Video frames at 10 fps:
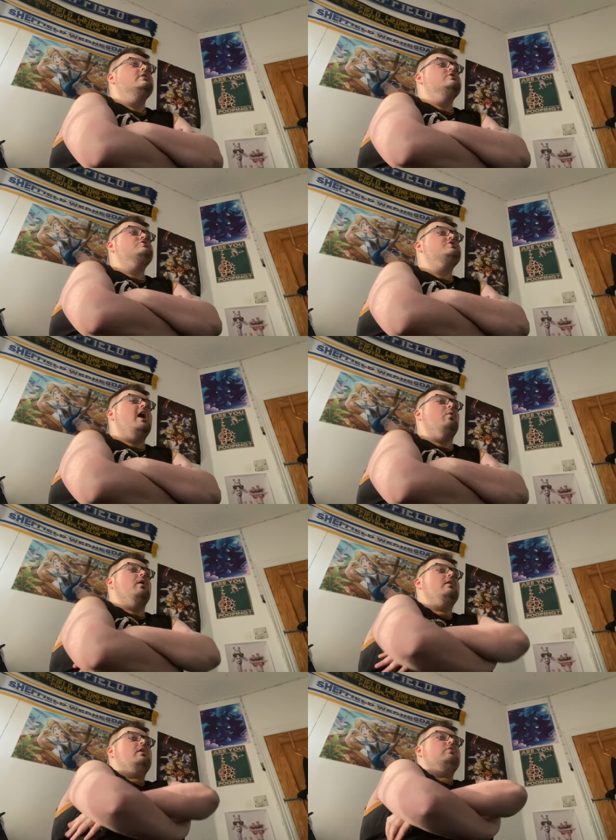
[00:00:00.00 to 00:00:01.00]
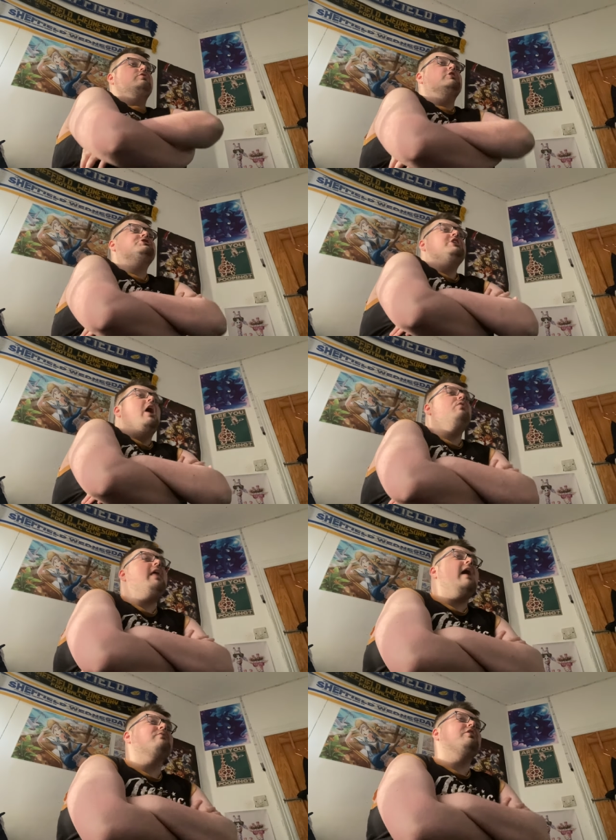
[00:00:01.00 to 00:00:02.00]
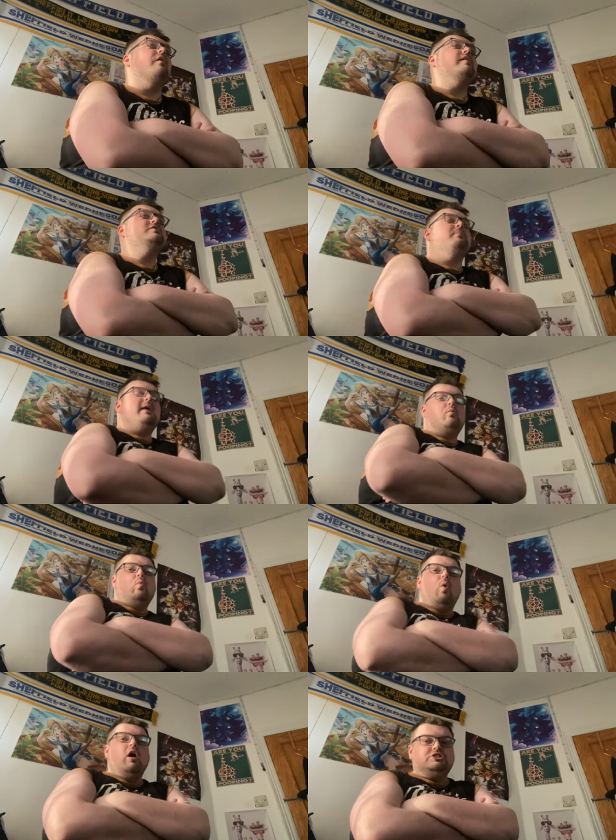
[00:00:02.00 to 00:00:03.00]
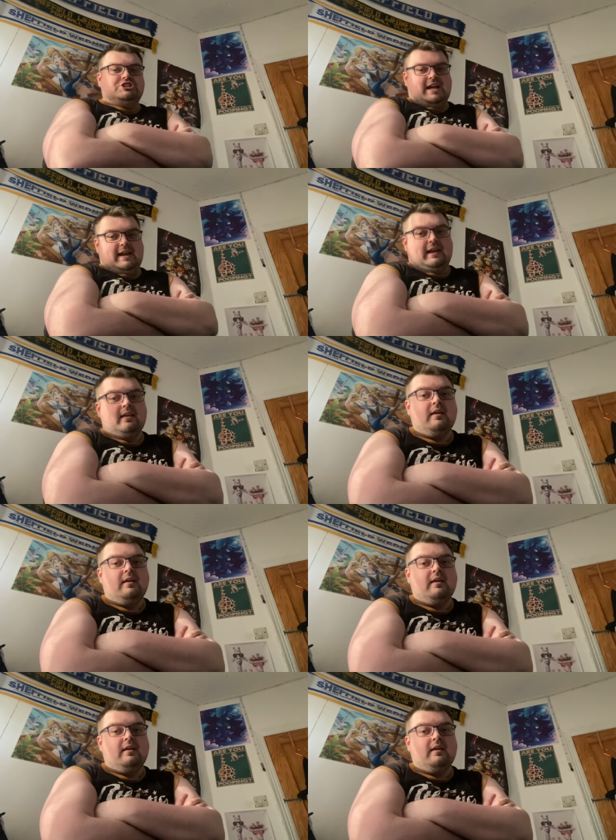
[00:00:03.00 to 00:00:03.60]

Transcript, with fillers: So, the show that I'm going to be watching